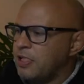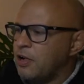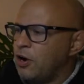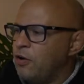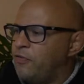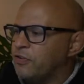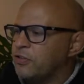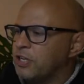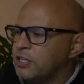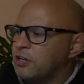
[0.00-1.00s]
Ofon
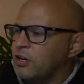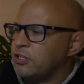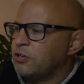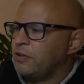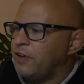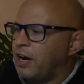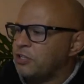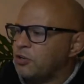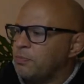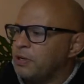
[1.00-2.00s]
says, I still have a hard
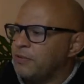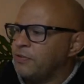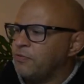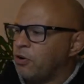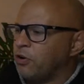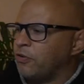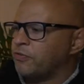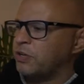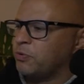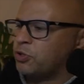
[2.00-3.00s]
time believing Volkanovski
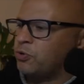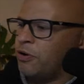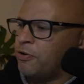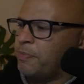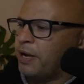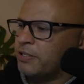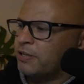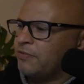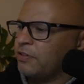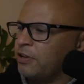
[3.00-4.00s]
was 200 pounds,
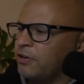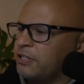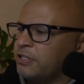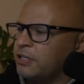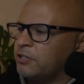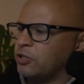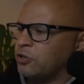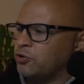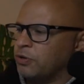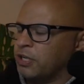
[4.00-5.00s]
even though he said so
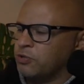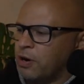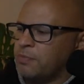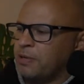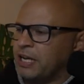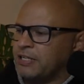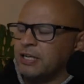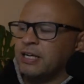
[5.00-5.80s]
during his rugby days.